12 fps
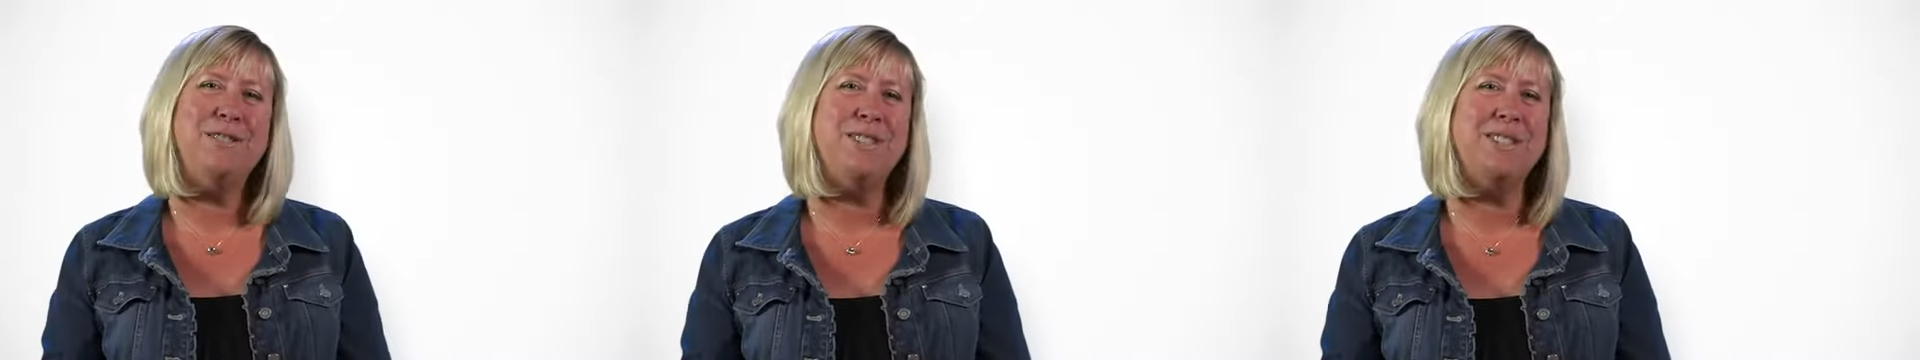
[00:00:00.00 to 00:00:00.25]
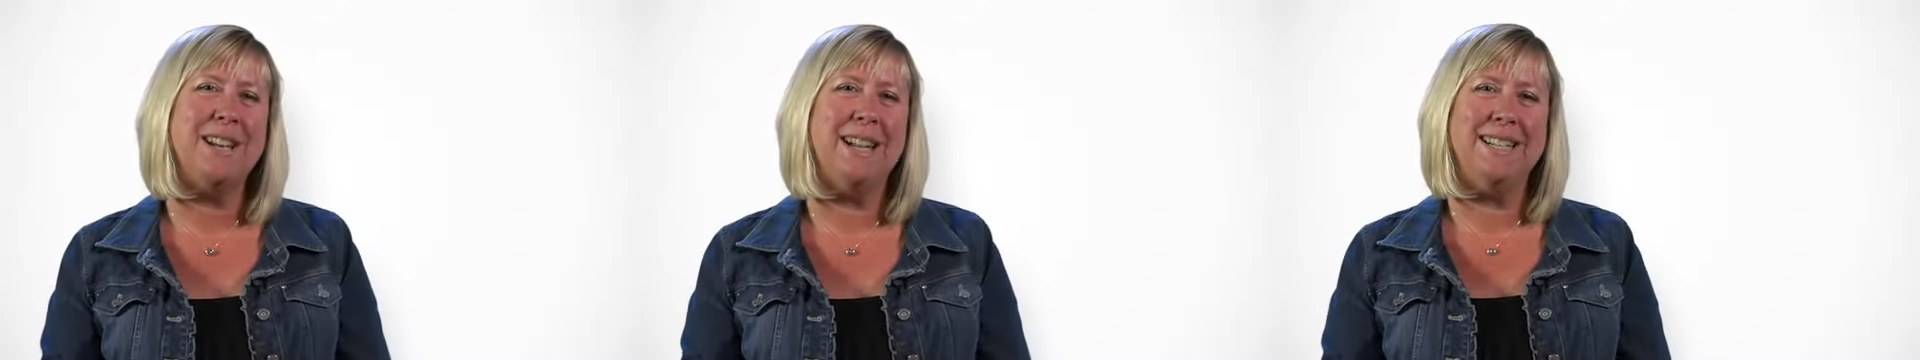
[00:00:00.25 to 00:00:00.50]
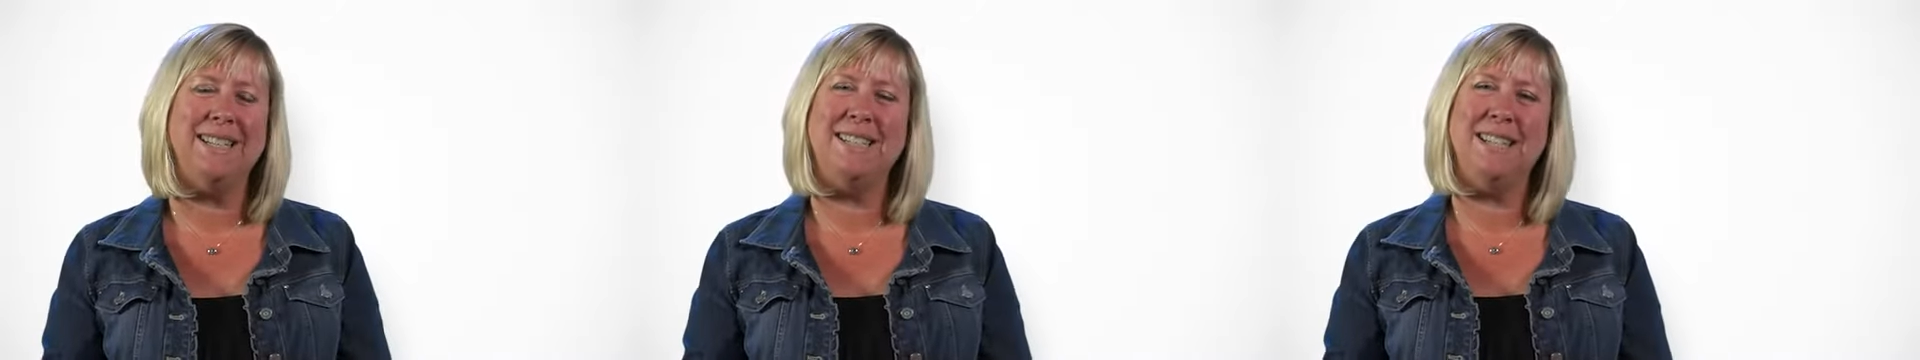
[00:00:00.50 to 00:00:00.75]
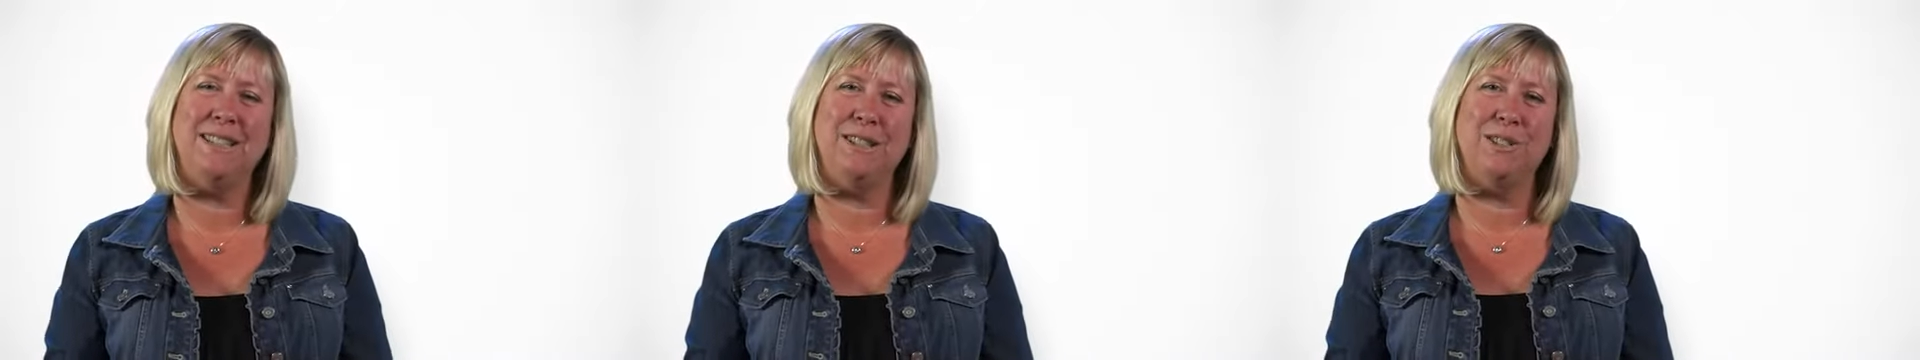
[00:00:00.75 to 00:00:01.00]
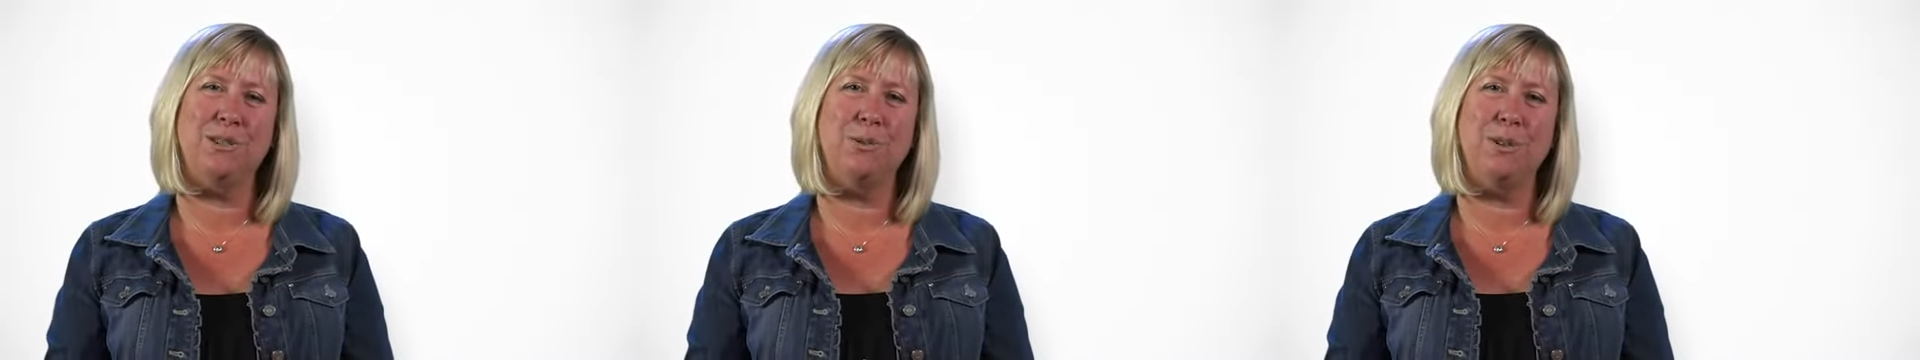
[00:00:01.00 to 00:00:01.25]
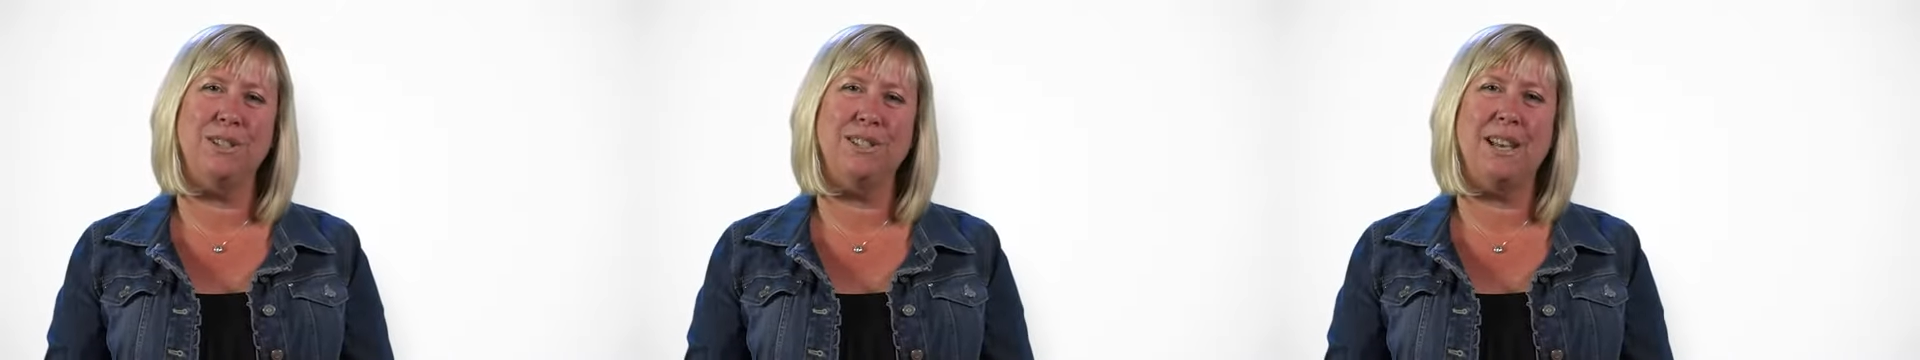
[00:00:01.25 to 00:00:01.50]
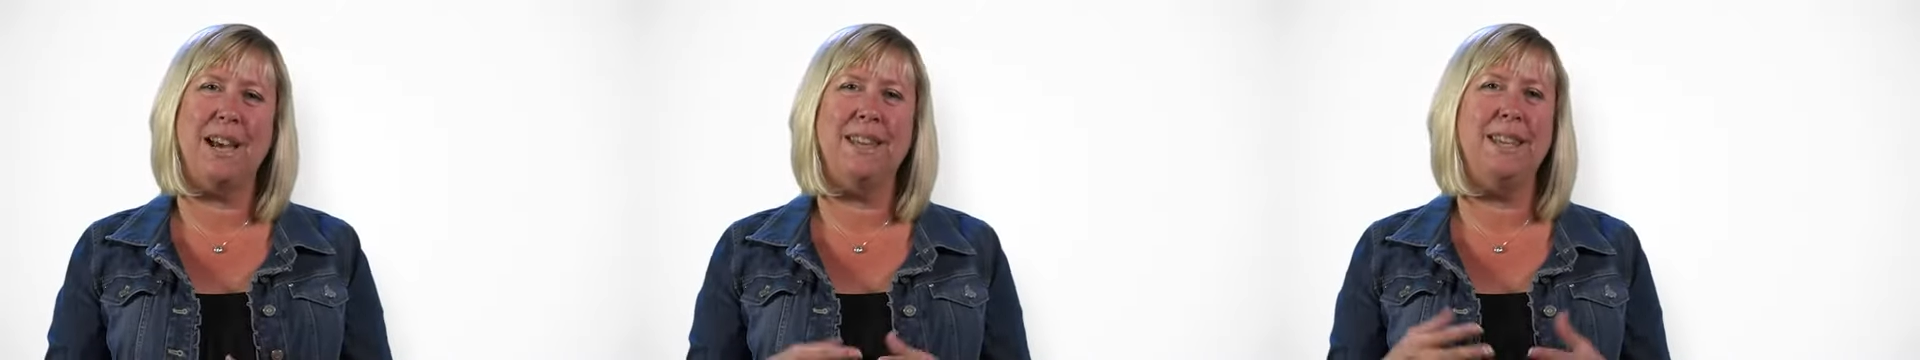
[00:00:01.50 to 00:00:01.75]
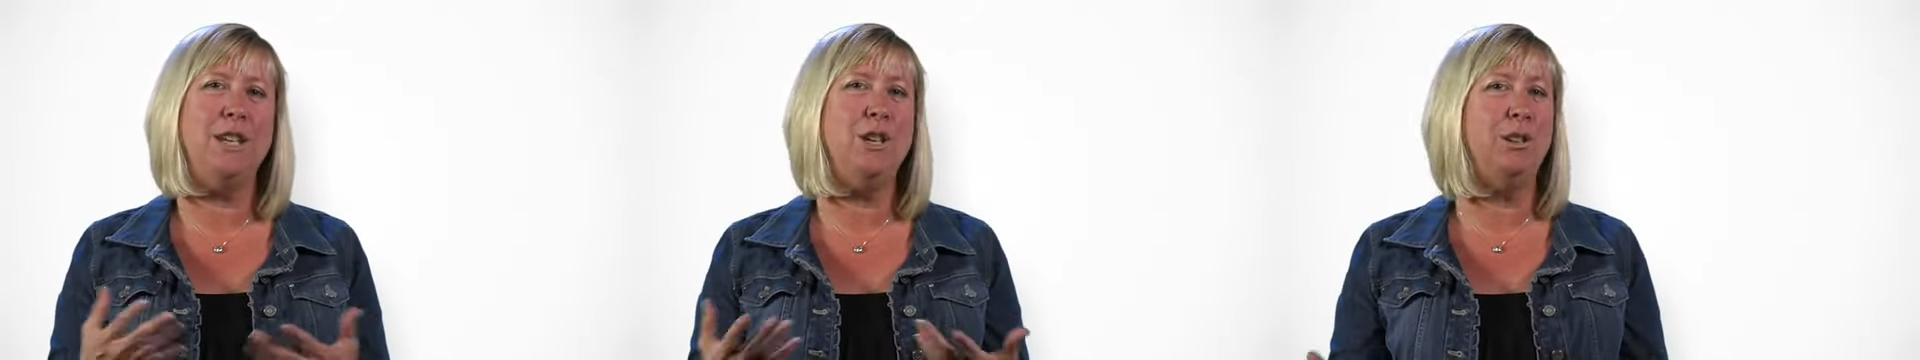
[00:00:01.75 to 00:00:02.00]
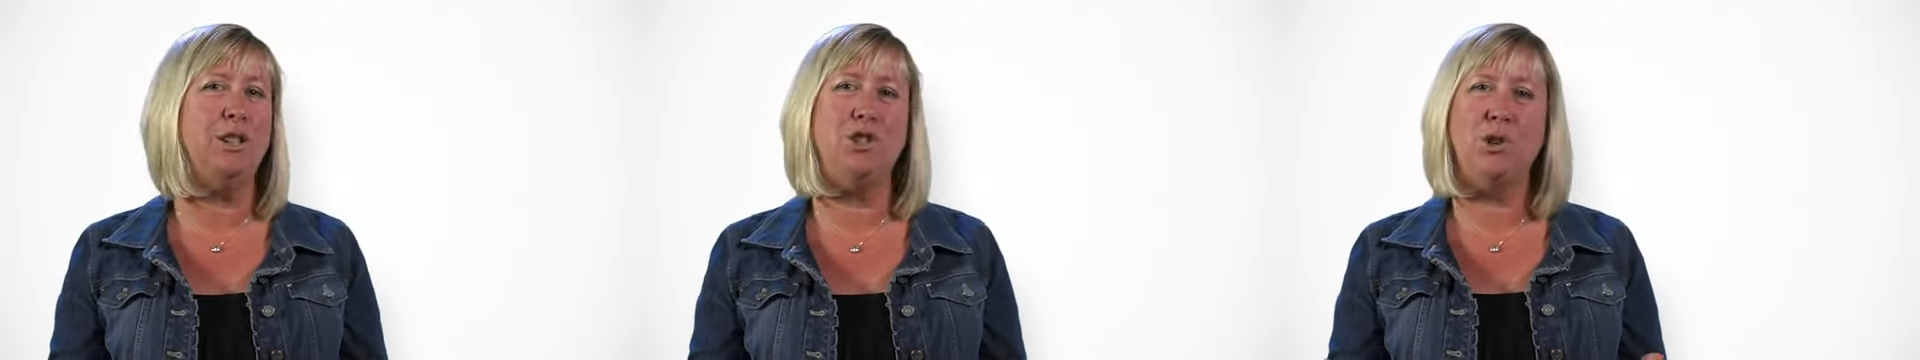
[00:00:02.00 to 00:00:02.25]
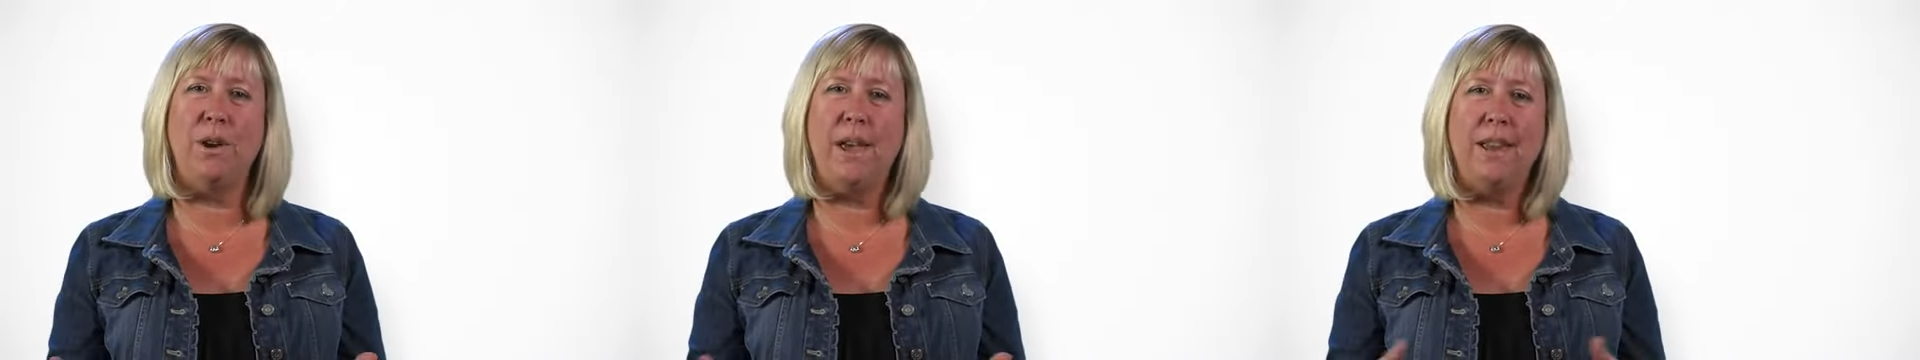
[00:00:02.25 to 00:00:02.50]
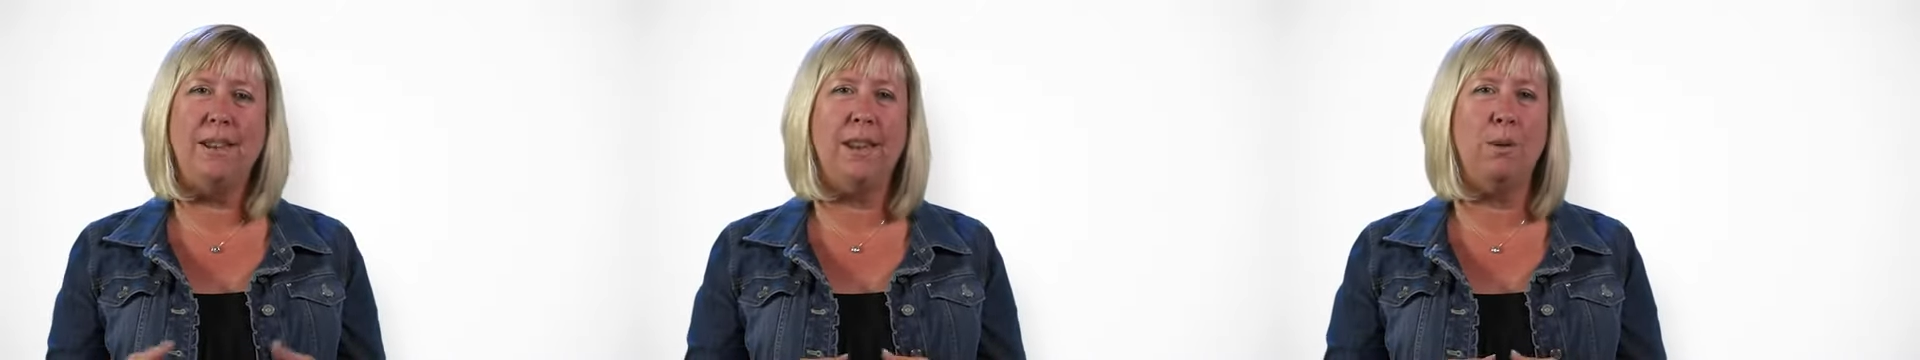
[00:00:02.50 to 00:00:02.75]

you've decided to take this course. I think you'll enjoy it